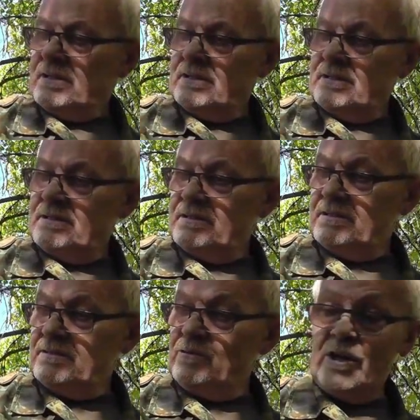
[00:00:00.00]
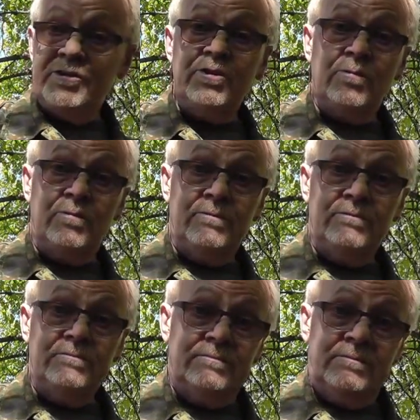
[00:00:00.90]
uh, really do,
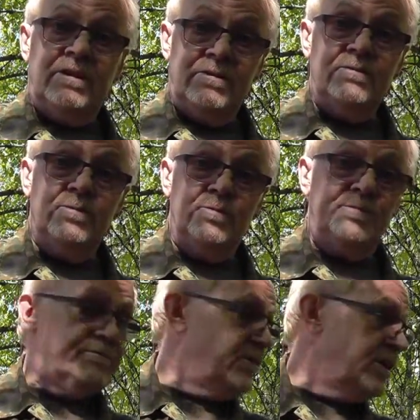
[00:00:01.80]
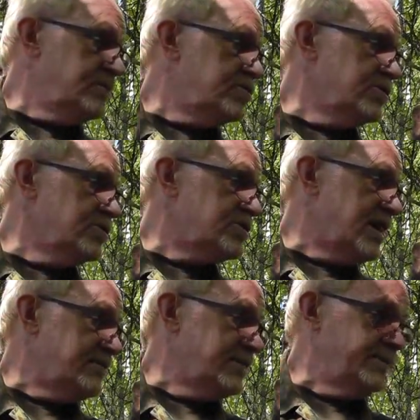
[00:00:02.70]
you know, you would prefer, I'm sure, to
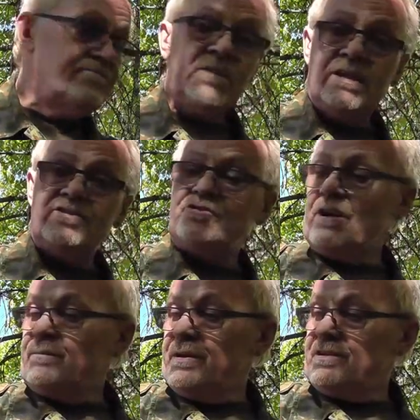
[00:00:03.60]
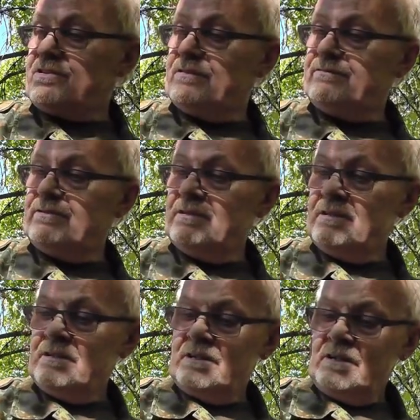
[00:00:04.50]
have a, a straight piece of,
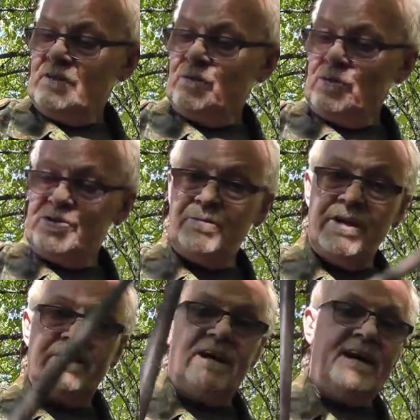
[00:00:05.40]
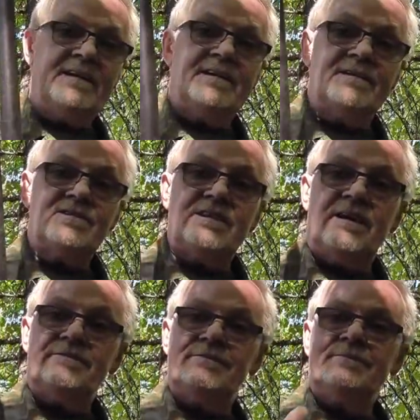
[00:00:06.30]
of wood to make a hiking
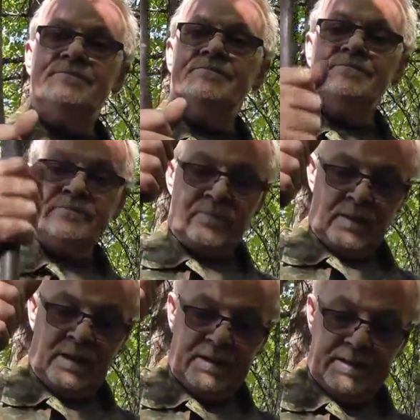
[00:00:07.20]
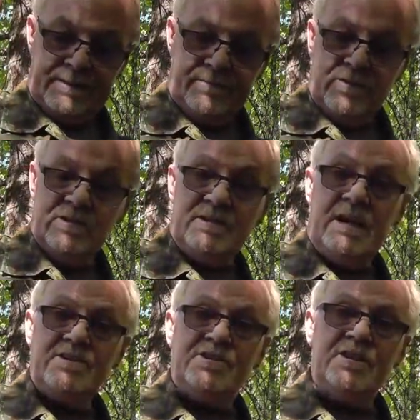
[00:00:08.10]
staff. Um, the
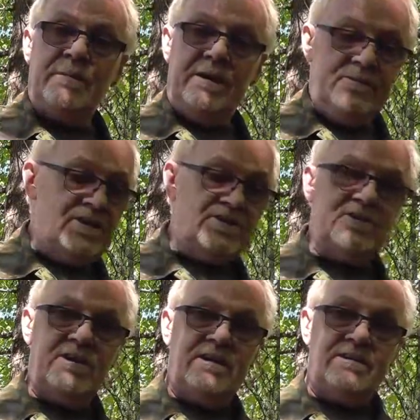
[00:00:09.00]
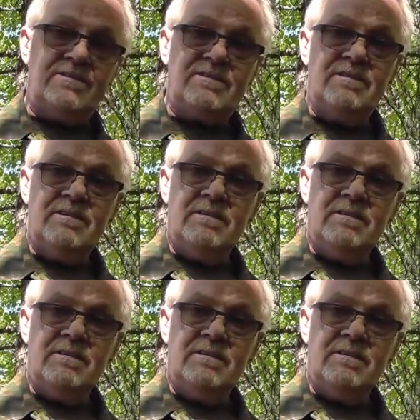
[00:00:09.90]
nice thing about this though is